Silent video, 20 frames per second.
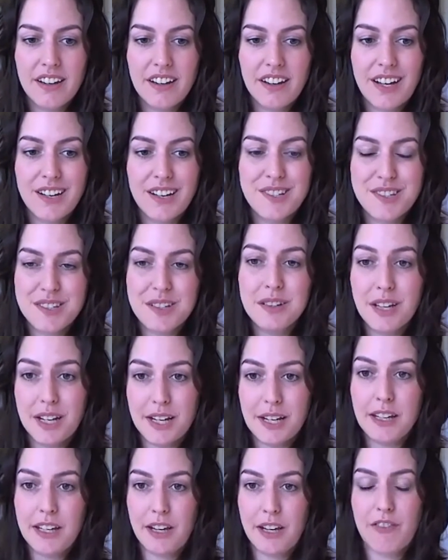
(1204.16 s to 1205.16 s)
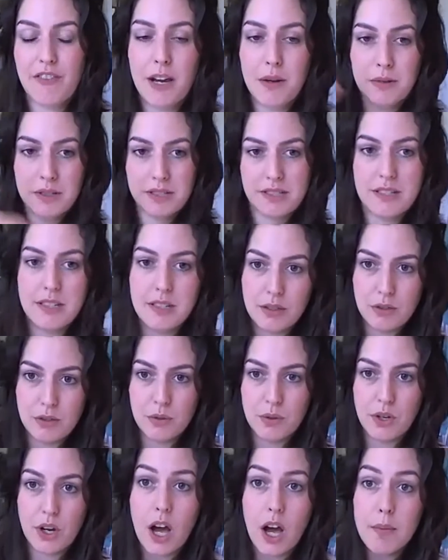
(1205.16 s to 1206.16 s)
as like, if I was
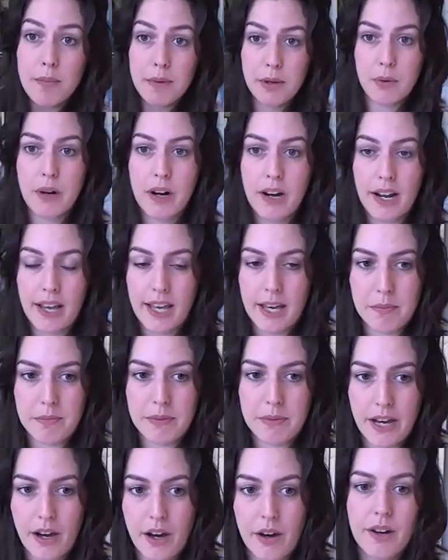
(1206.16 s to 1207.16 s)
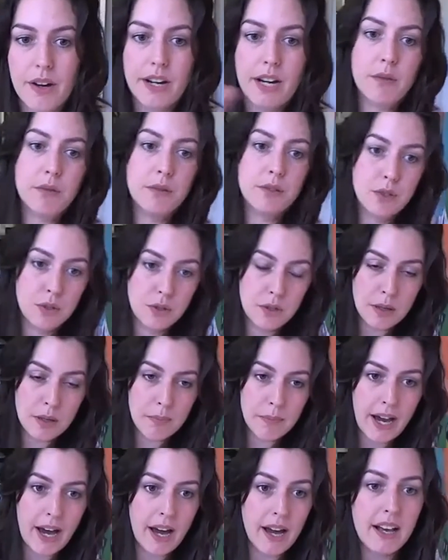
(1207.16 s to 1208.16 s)
to not be where I am now and I was going
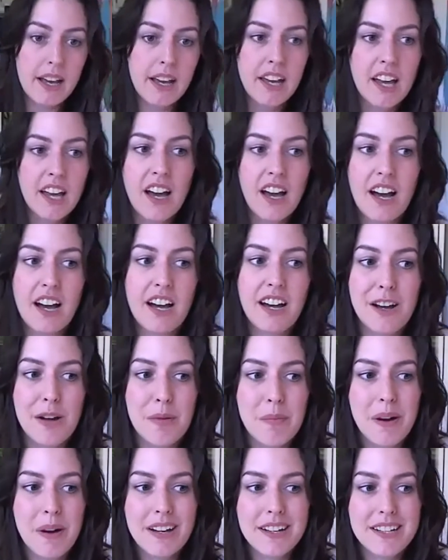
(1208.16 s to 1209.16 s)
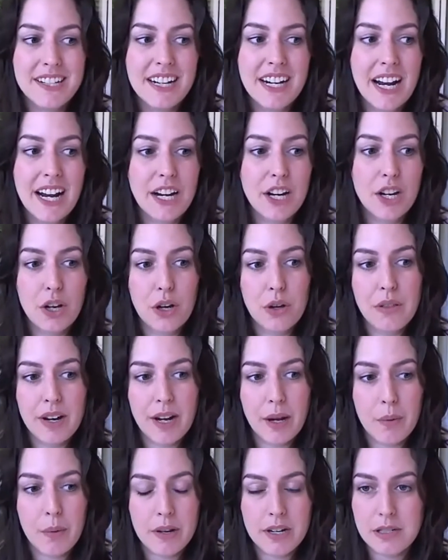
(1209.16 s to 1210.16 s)
back, um, did I know that
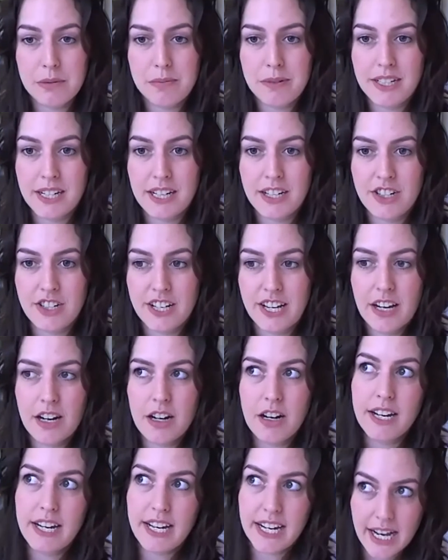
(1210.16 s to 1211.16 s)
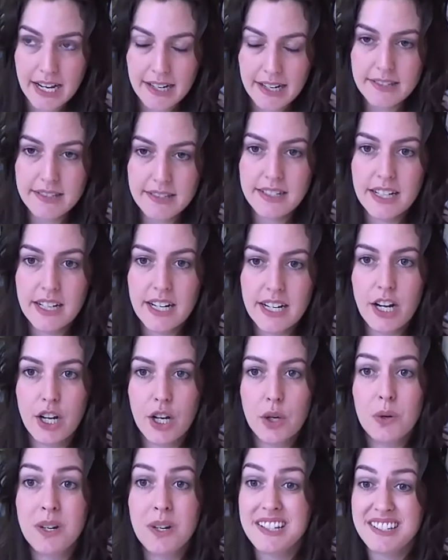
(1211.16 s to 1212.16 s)
I wanted to be an educator? Yes. Did I
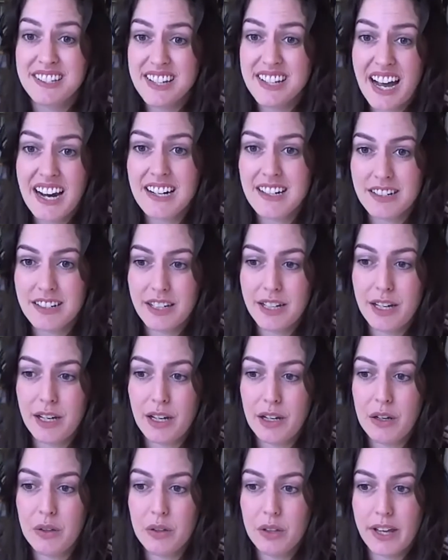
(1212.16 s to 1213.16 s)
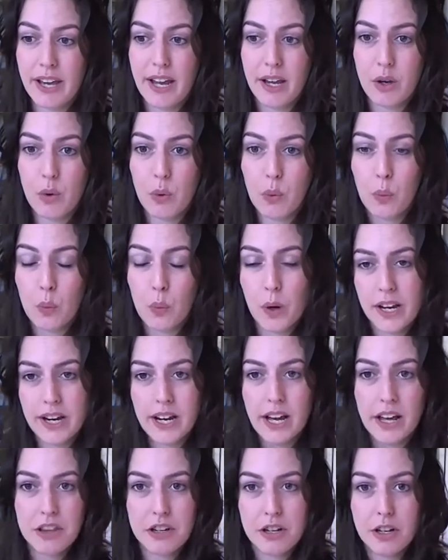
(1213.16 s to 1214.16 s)
know exactly like what
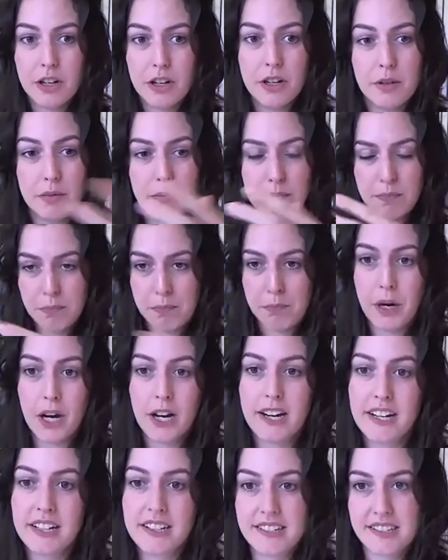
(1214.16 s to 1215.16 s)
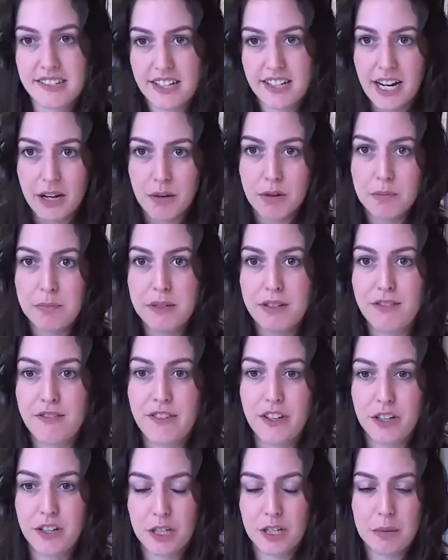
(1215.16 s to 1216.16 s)
other buckets that I would be
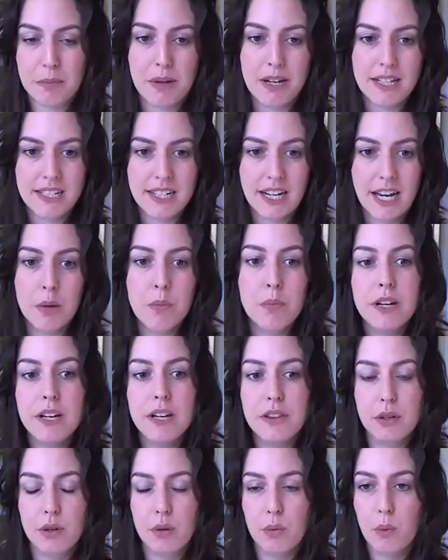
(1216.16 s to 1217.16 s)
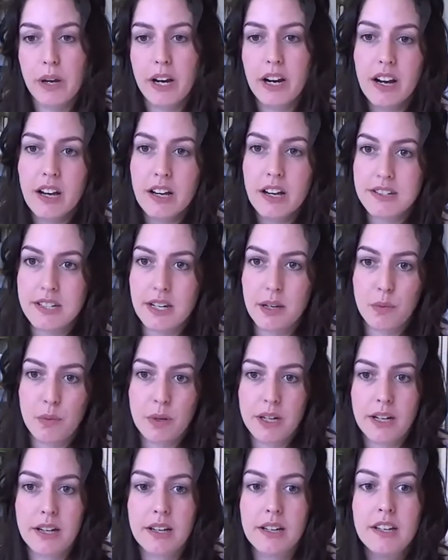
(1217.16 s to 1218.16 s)
filling my time with or where else I'd
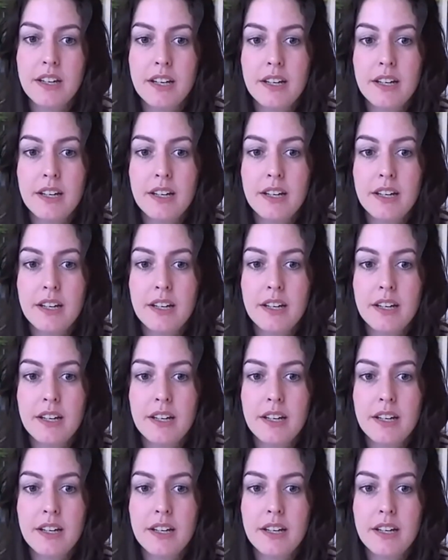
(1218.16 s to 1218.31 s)
want to